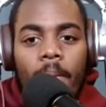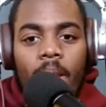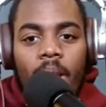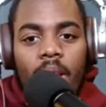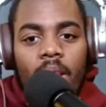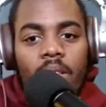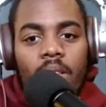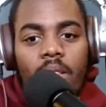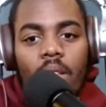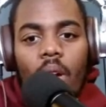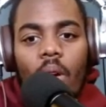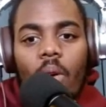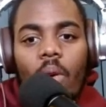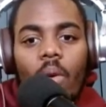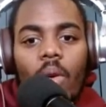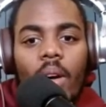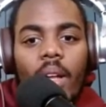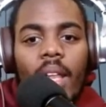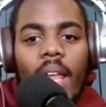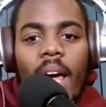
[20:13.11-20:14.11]
So
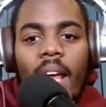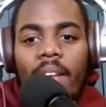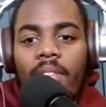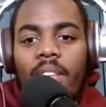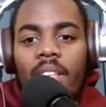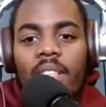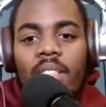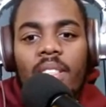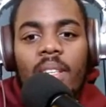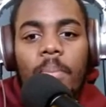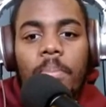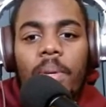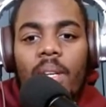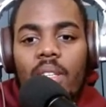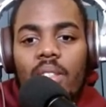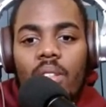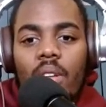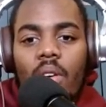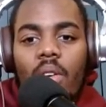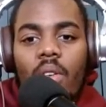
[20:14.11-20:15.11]
a lot of it
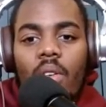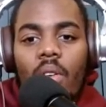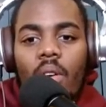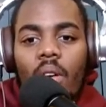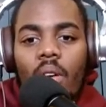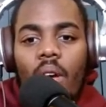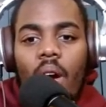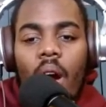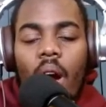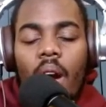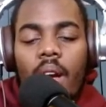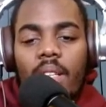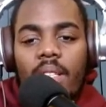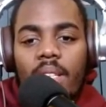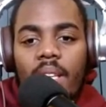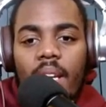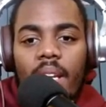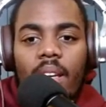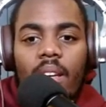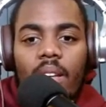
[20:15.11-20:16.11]
depends on our
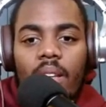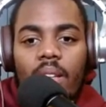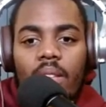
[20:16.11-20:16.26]
intent.